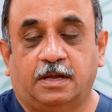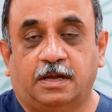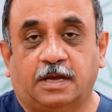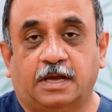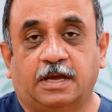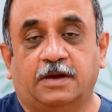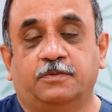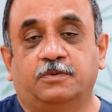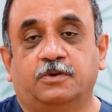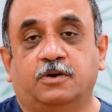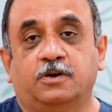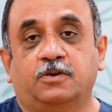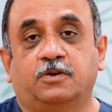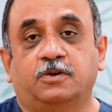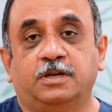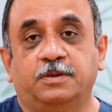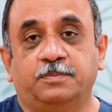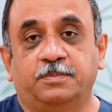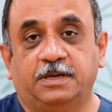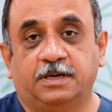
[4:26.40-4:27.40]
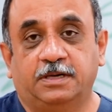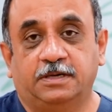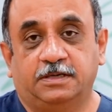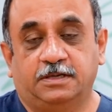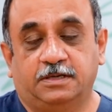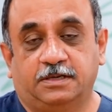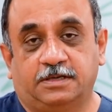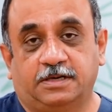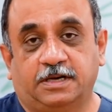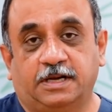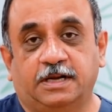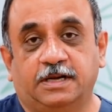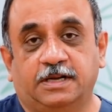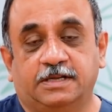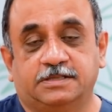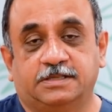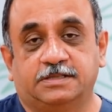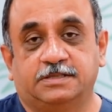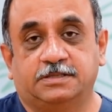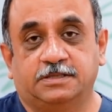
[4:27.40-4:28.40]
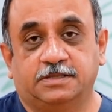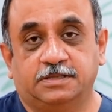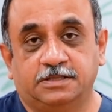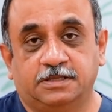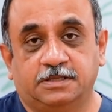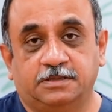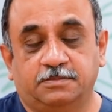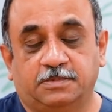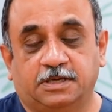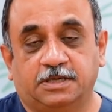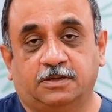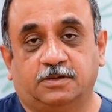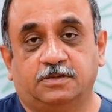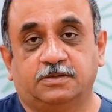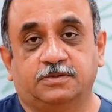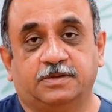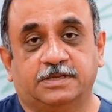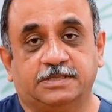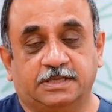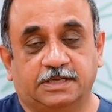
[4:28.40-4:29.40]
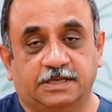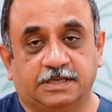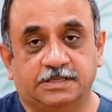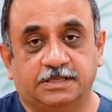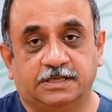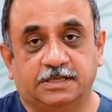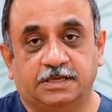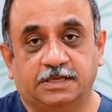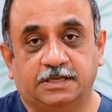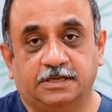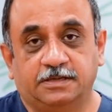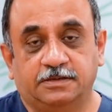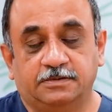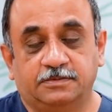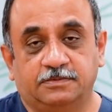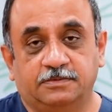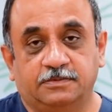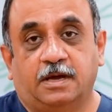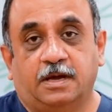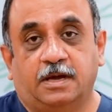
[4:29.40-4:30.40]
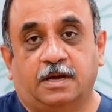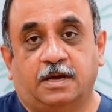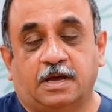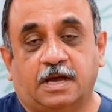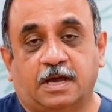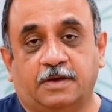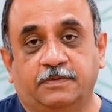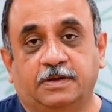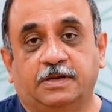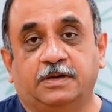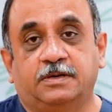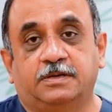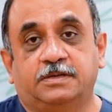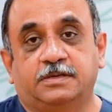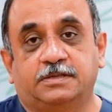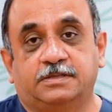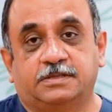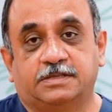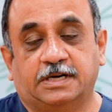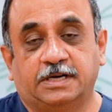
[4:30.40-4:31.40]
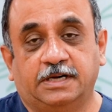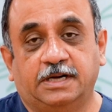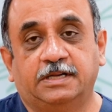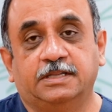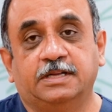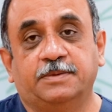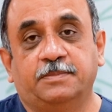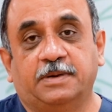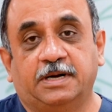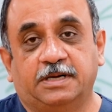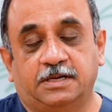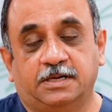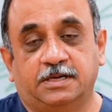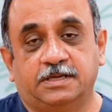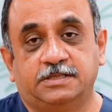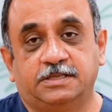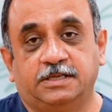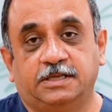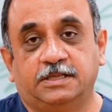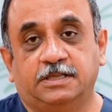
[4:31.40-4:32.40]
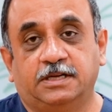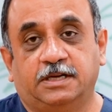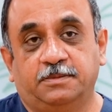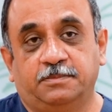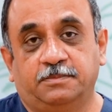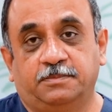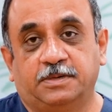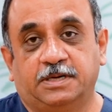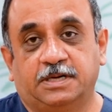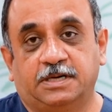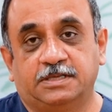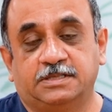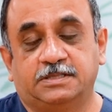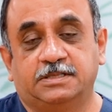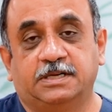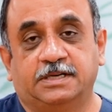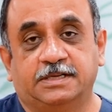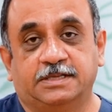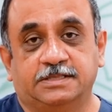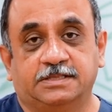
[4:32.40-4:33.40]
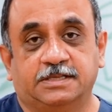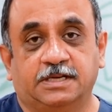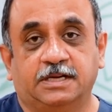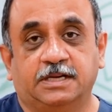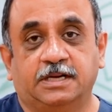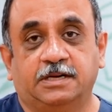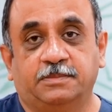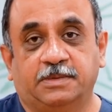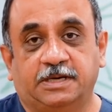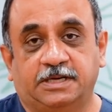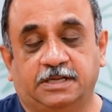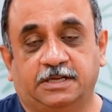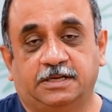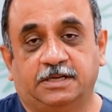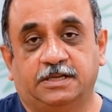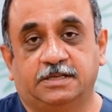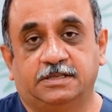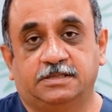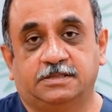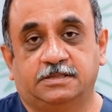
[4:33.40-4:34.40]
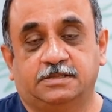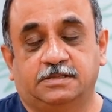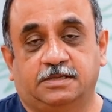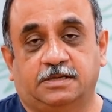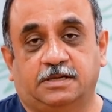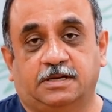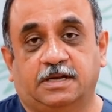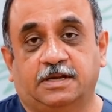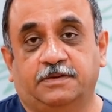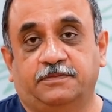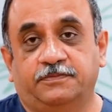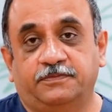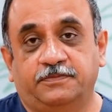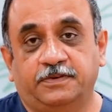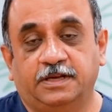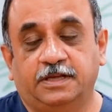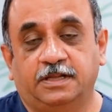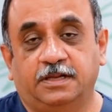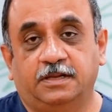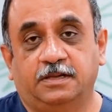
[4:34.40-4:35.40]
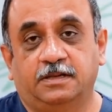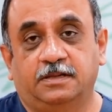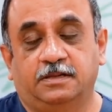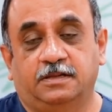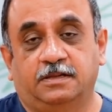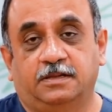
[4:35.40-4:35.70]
I have not only been trained as a surgeon but also as an engineer. Having studied the metallurgy, the implants, the design and materials, I feel